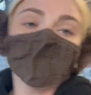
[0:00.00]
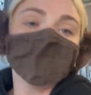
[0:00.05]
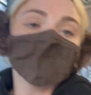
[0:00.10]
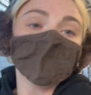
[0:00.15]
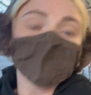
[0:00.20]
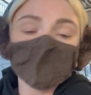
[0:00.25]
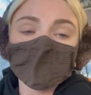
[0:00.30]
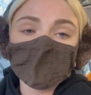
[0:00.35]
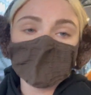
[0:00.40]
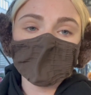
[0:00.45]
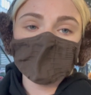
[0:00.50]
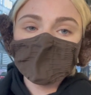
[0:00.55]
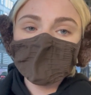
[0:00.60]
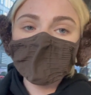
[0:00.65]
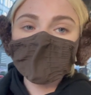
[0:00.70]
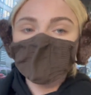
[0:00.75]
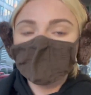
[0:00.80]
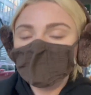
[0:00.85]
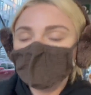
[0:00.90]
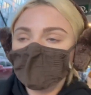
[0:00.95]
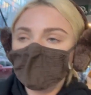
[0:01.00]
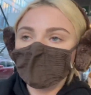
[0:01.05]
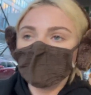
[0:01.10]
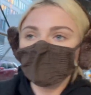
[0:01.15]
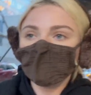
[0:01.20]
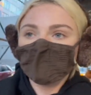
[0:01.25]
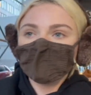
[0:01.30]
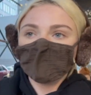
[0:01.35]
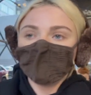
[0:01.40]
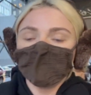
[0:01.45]
And they were like, yeah, that's the
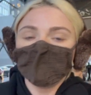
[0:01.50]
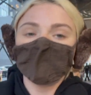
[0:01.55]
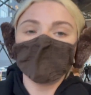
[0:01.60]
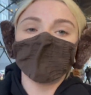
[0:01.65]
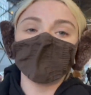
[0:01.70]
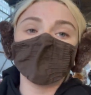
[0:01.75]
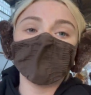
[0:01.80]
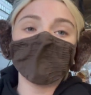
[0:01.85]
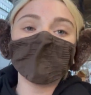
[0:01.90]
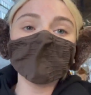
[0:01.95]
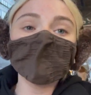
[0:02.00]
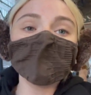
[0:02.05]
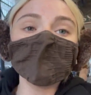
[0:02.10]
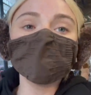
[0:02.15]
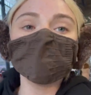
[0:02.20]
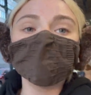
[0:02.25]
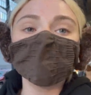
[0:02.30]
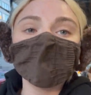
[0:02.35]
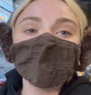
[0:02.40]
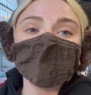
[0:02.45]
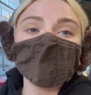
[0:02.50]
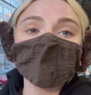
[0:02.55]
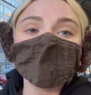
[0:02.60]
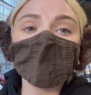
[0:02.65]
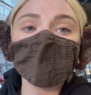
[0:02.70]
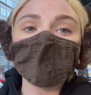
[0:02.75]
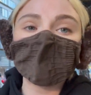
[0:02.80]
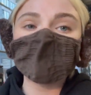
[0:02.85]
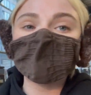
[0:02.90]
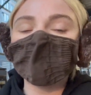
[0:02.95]
correct line. I waited
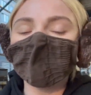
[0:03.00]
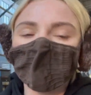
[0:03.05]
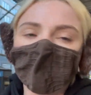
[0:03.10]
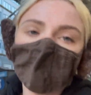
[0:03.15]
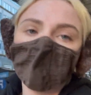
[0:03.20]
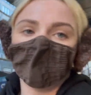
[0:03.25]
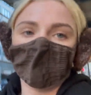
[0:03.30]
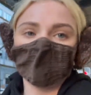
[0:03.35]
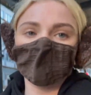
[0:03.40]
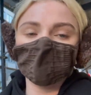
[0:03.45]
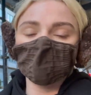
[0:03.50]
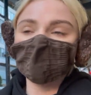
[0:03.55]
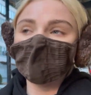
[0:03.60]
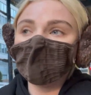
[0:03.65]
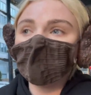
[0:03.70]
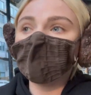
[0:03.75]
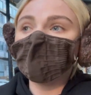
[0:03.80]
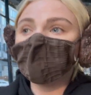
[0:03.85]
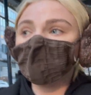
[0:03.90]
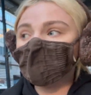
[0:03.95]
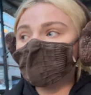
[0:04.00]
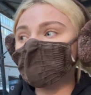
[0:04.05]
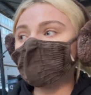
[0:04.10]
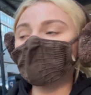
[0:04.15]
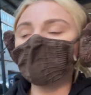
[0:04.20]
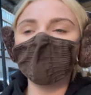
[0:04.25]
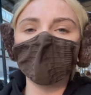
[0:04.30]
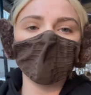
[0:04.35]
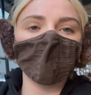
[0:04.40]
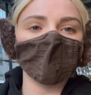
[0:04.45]
for an hour in the freezing
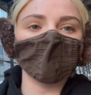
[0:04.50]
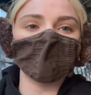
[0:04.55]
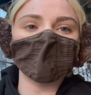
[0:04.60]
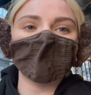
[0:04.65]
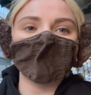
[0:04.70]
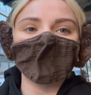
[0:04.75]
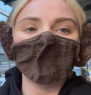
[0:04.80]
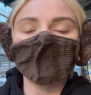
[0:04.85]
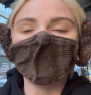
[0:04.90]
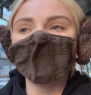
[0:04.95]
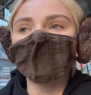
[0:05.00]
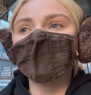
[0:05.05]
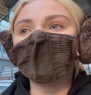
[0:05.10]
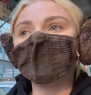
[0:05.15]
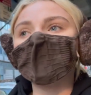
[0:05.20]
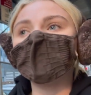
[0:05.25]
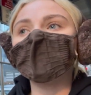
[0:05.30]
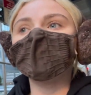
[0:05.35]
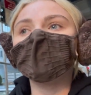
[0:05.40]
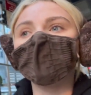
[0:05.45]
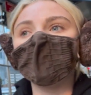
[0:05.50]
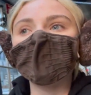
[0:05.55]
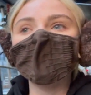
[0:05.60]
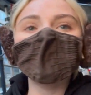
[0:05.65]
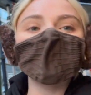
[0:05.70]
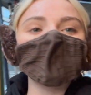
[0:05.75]
cold. An employee